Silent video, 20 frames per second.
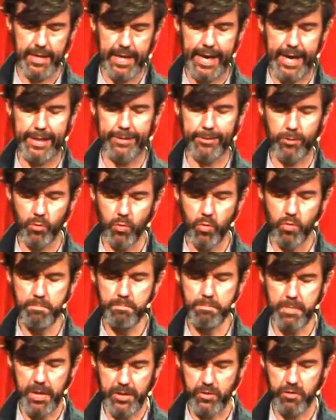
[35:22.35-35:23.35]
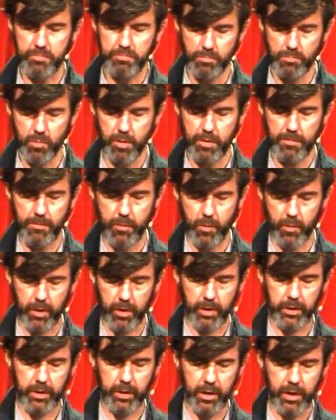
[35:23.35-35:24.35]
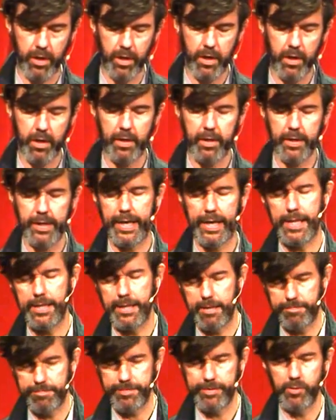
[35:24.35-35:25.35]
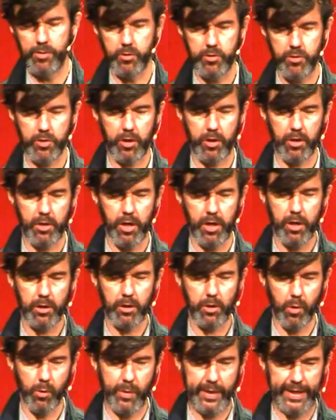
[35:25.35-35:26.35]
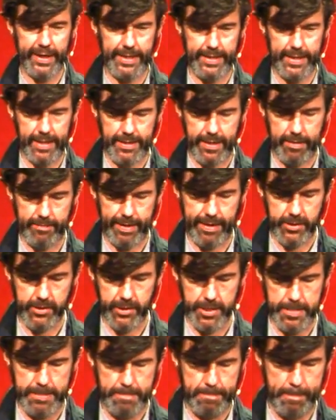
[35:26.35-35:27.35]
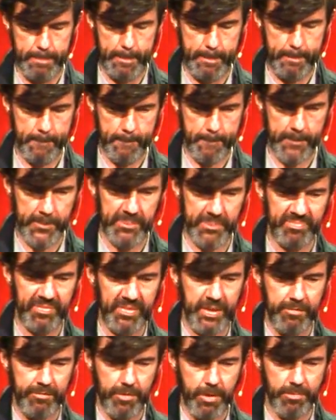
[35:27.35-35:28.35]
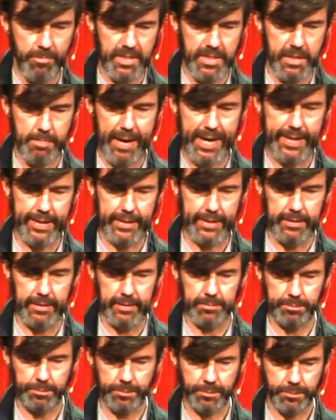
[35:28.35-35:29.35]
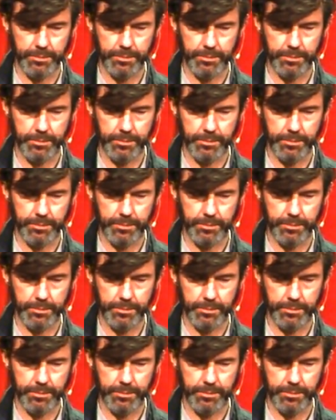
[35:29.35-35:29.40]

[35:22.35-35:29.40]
I'll do much more work in the future going in that direction. From the sabbatical,